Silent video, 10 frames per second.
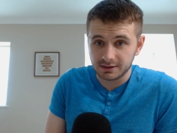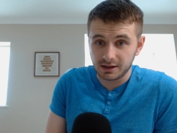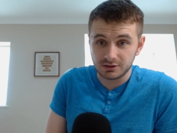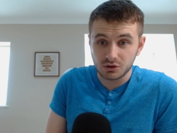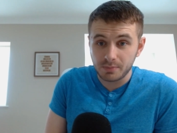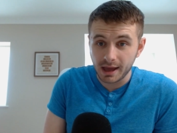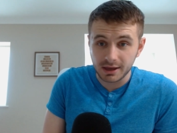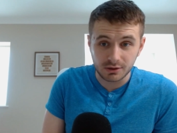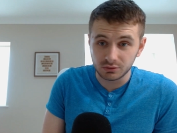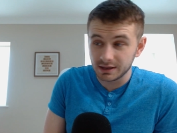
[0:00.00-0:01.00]
they do pay
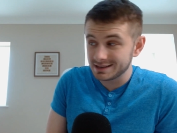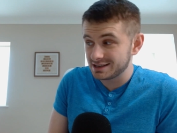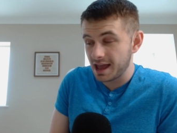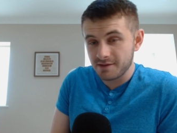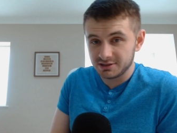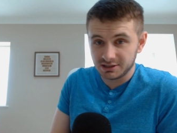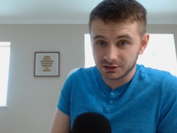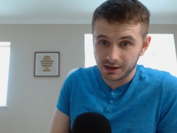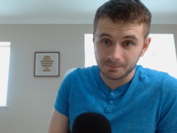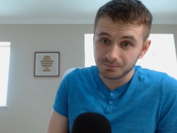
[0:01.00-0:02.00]
you literally every single
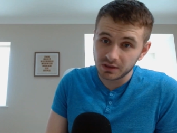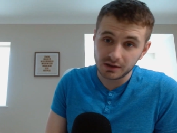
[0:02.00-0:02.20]
day